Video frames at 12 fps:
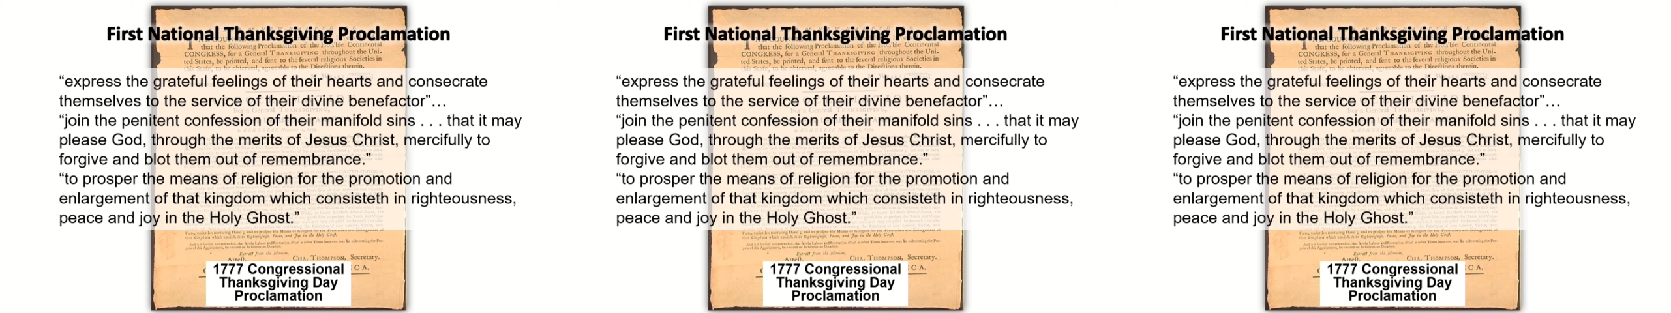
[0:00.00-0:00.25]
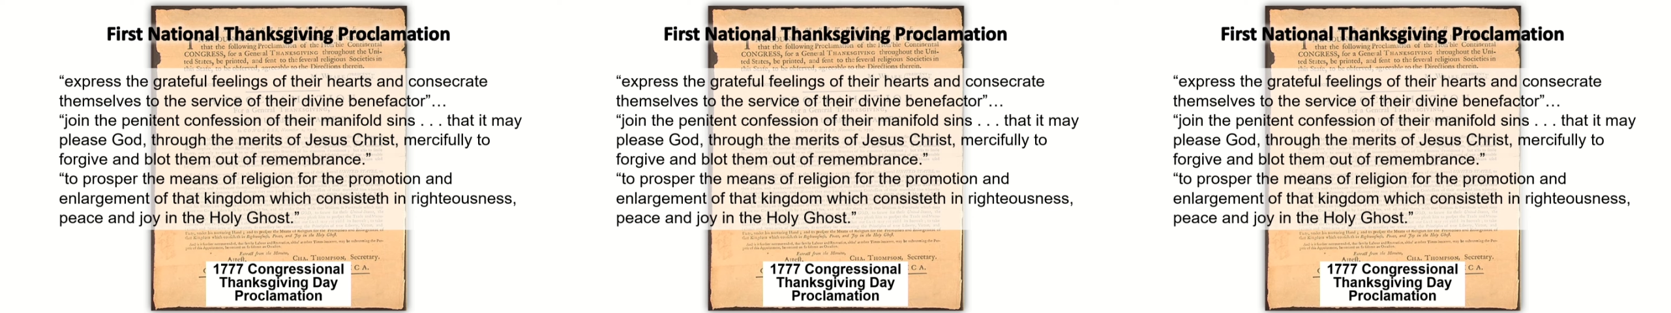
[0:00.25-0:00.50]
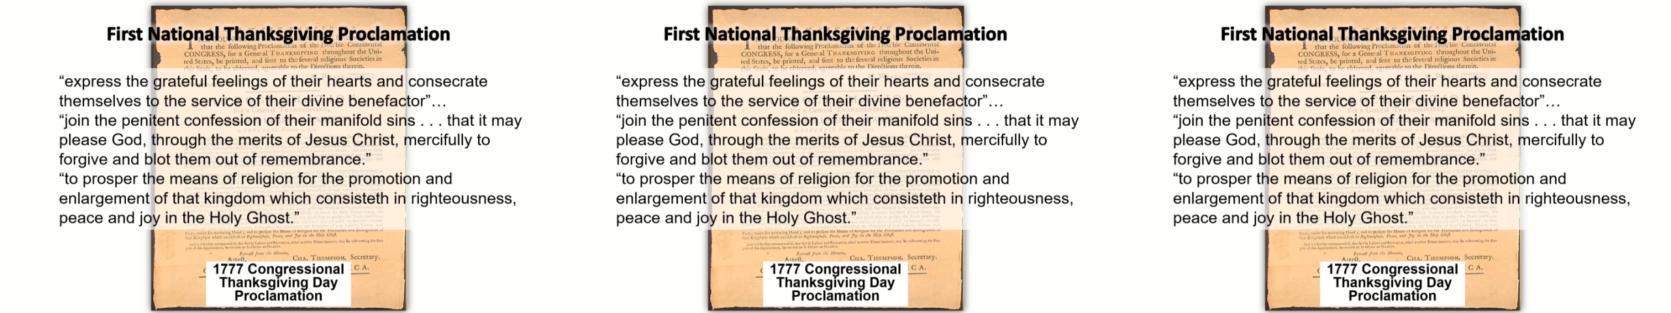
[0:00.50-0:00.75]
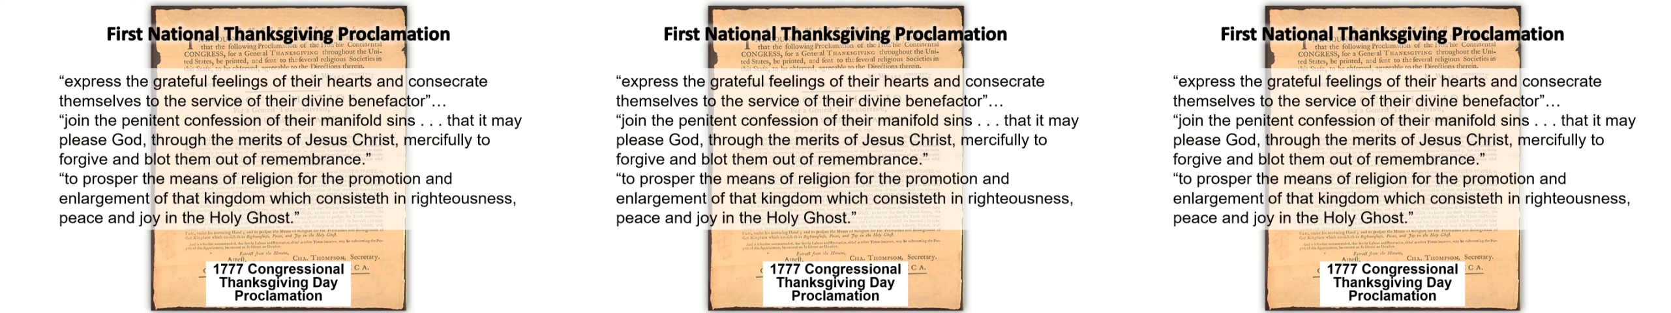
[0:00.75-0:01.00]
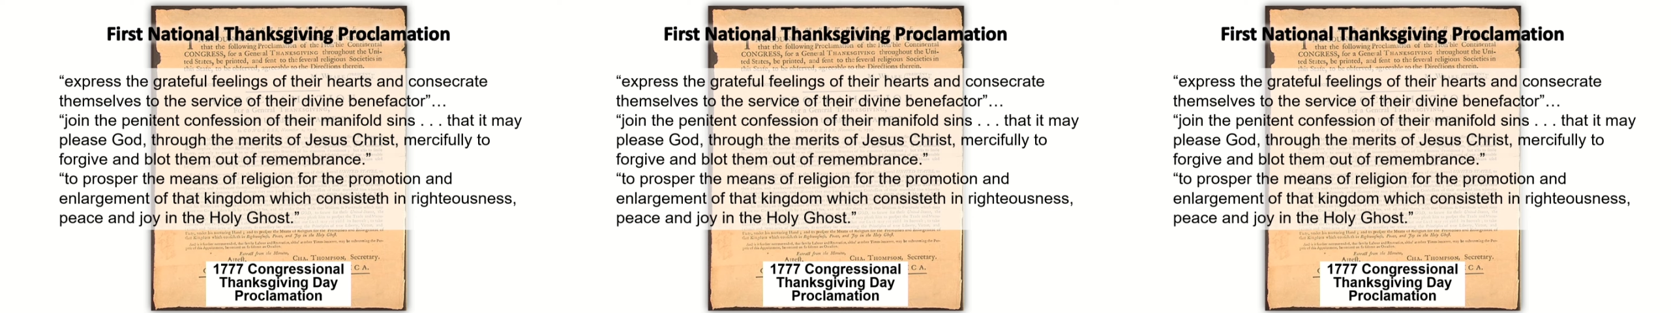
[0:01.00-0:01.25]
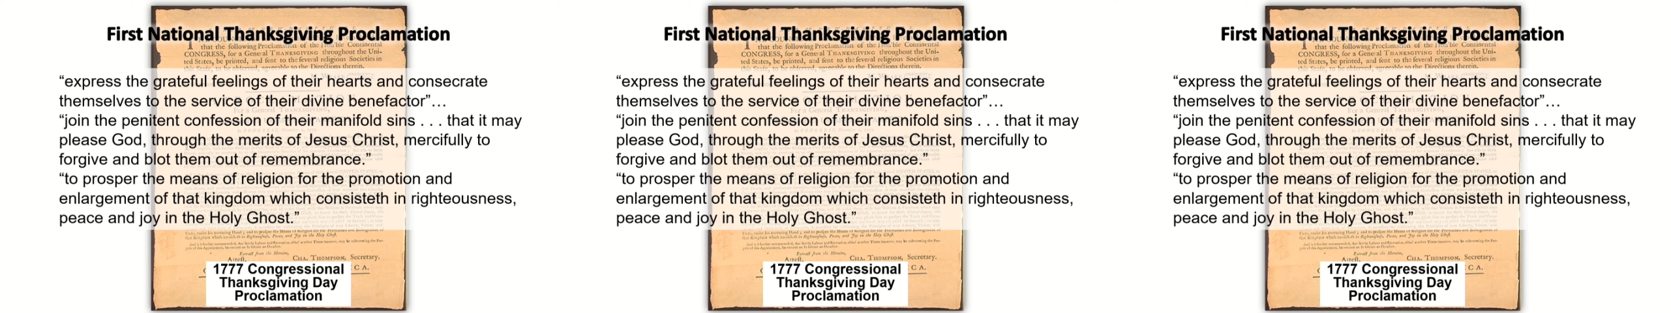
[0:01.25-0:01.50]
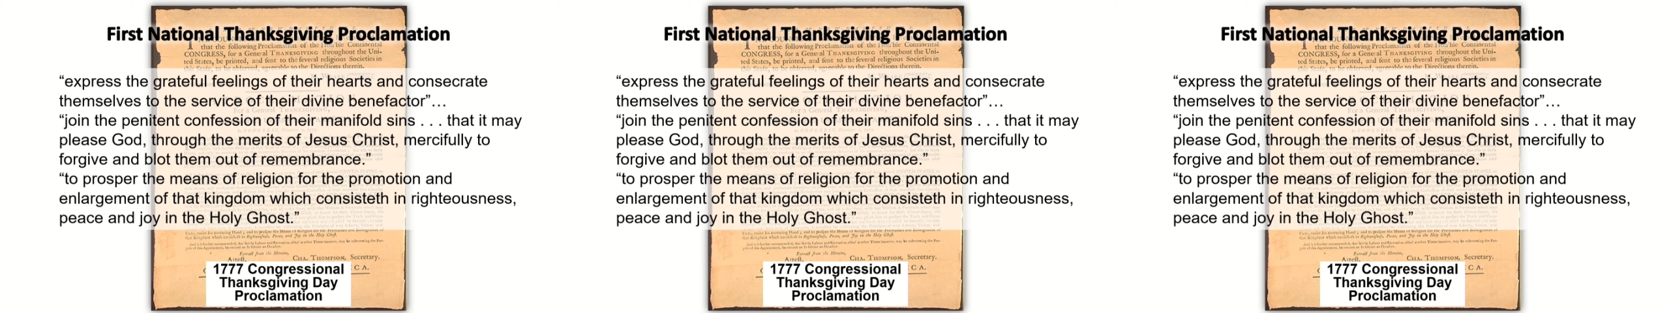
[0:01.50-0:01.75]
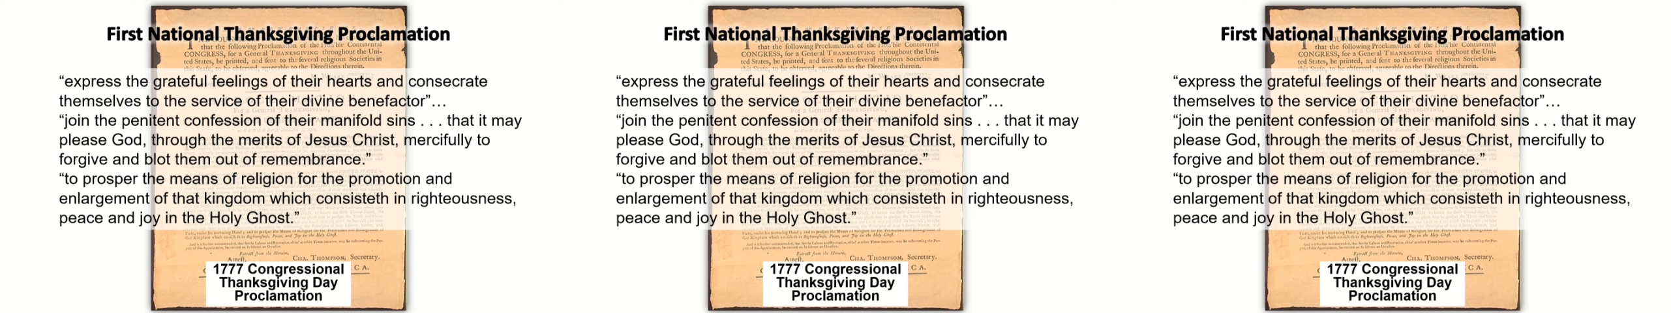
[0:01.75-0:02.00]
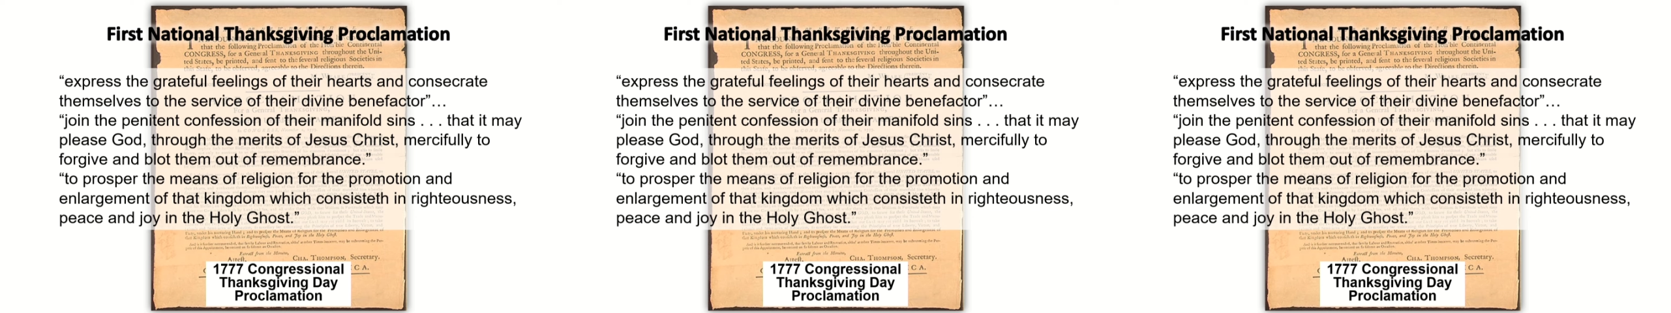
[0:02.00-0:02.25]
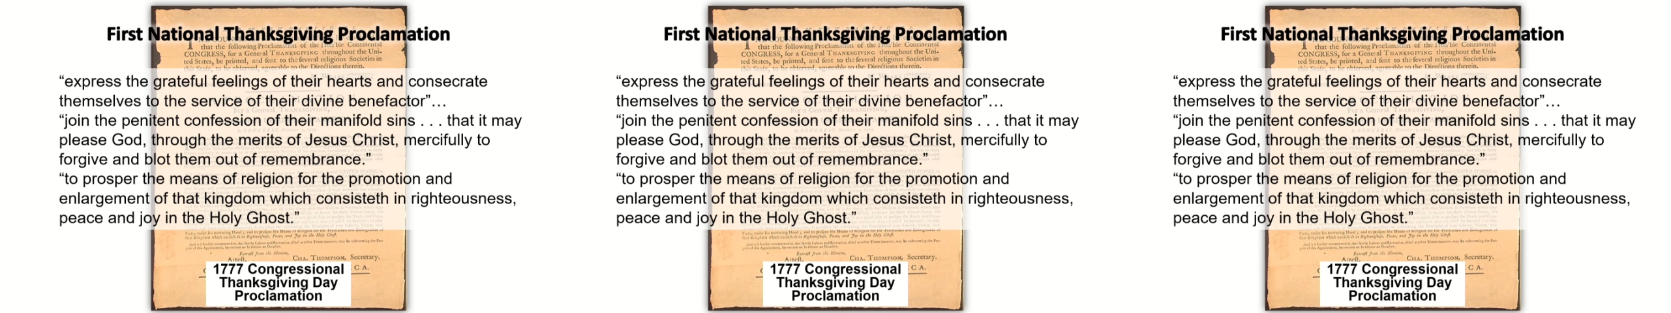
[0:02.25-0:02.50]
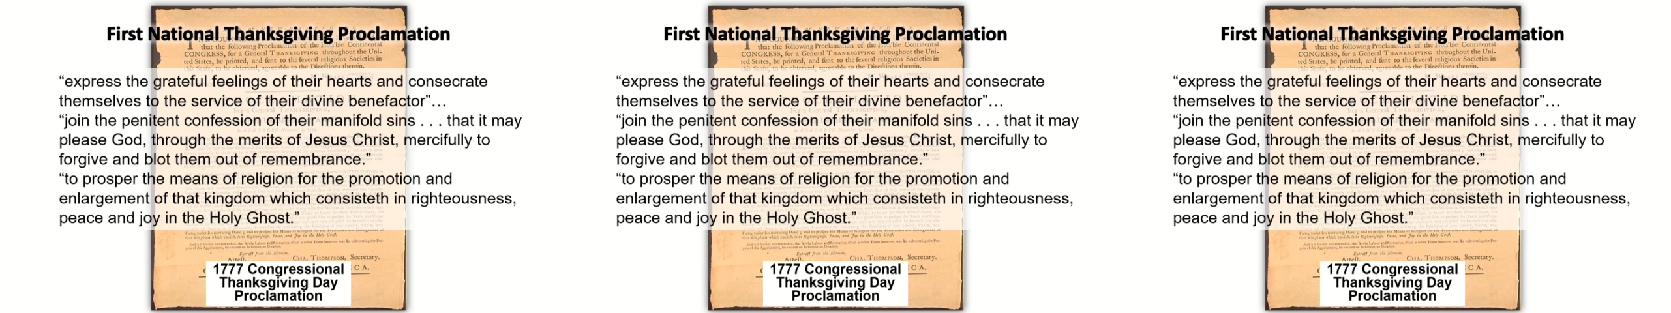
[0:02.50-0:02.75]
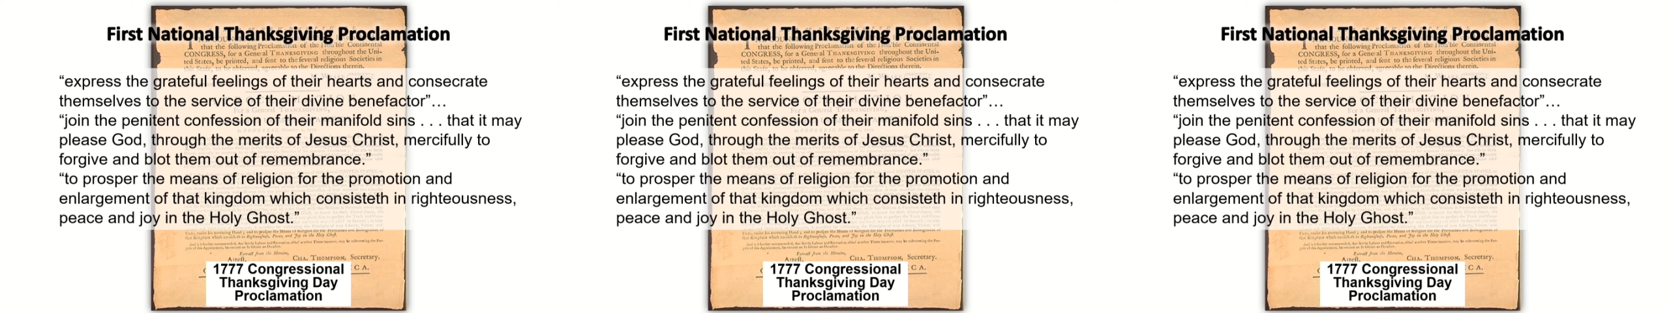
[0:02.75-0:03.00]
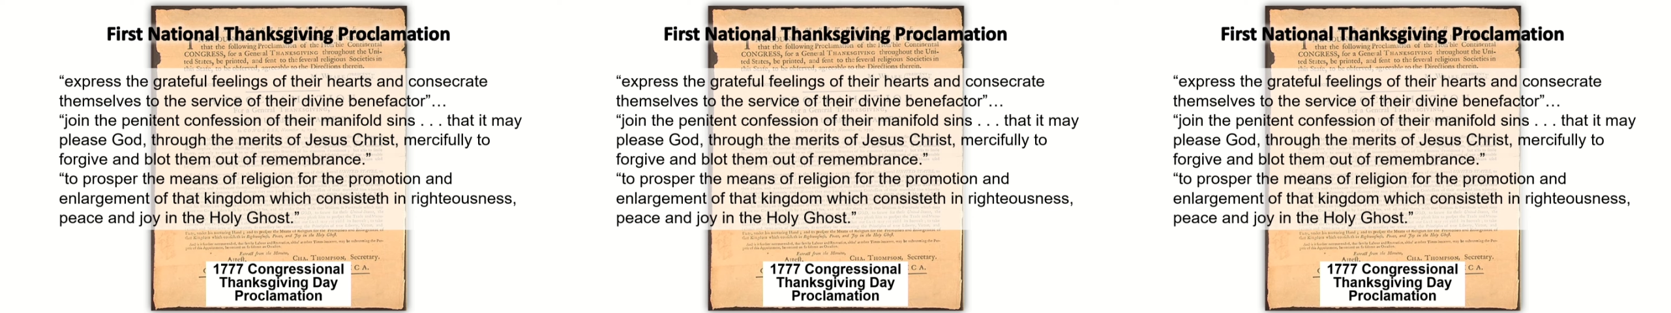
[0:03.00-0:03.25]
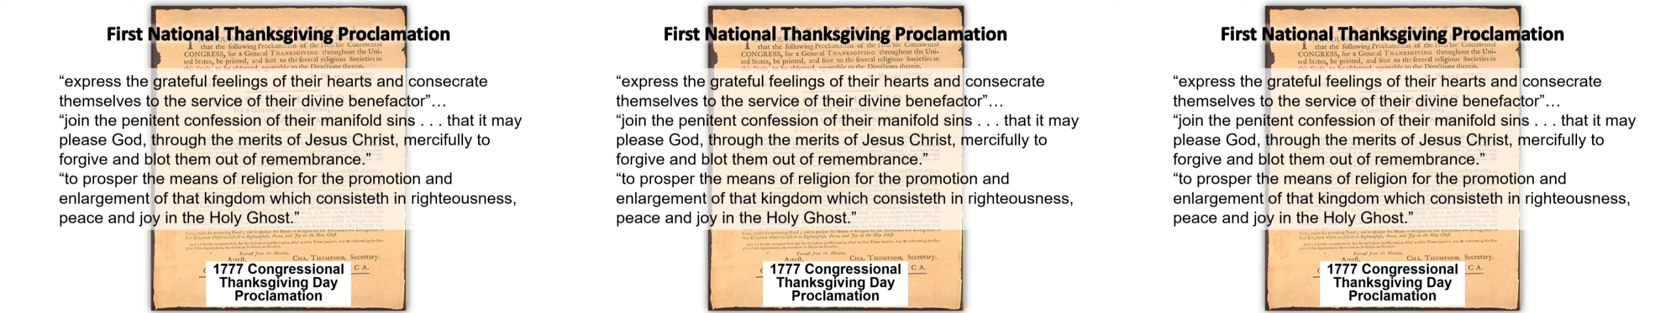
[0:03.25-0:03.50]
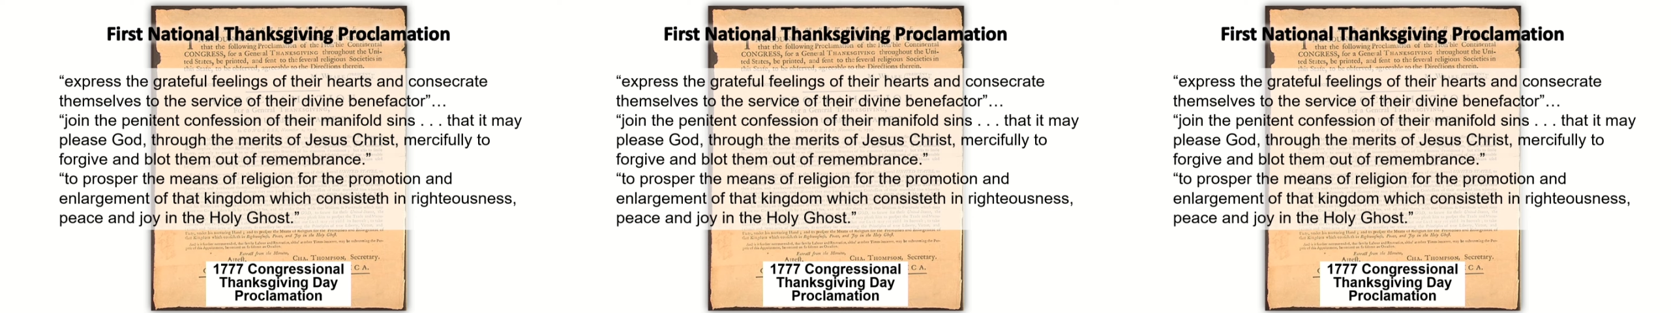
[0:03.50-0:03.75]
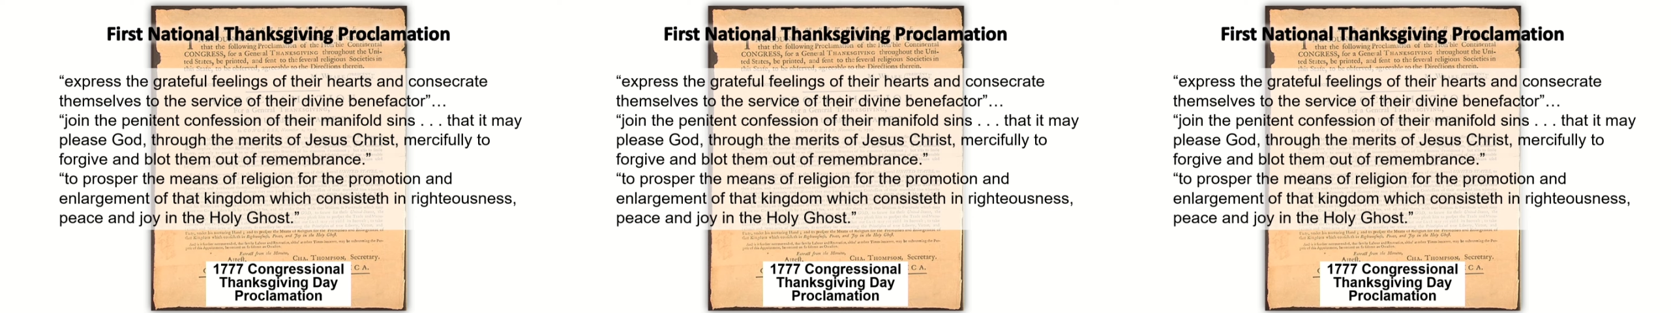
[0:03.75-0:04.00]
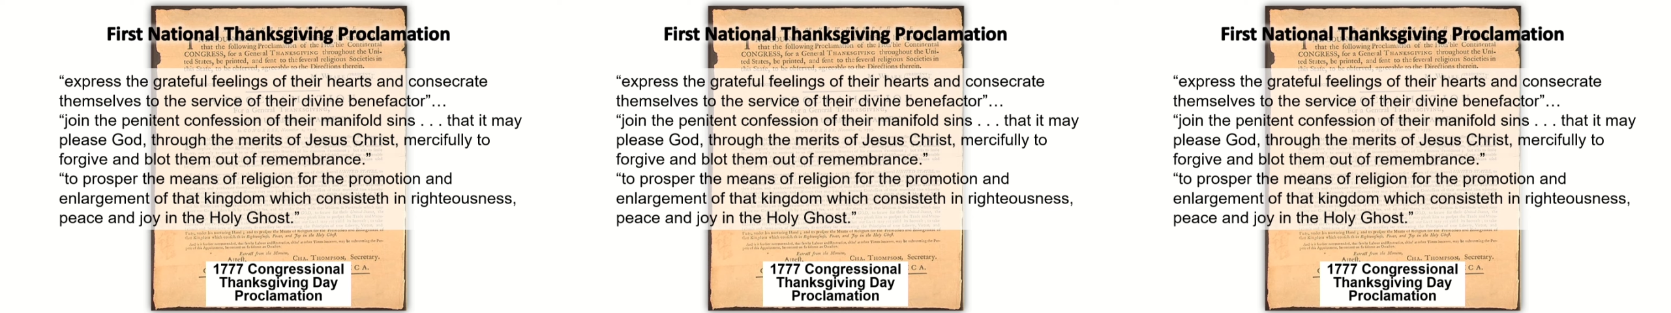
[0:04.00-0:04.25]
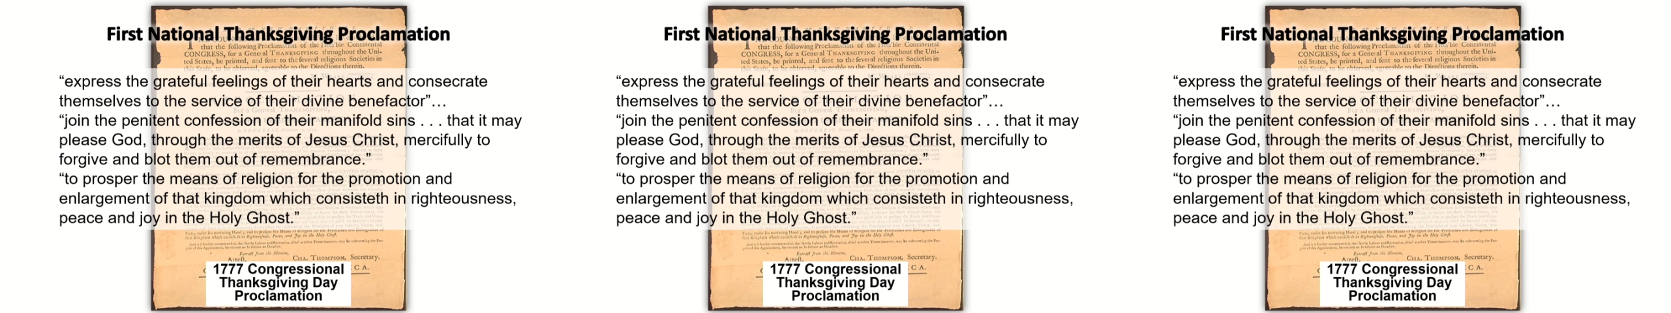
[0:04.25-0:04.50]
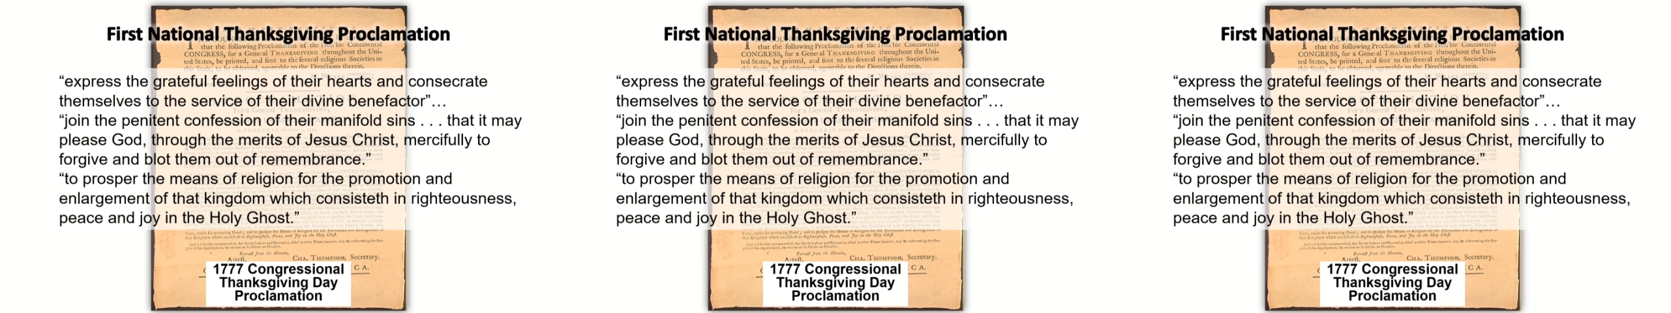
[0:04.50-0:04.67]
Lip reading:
Nobody's mouth can be seen.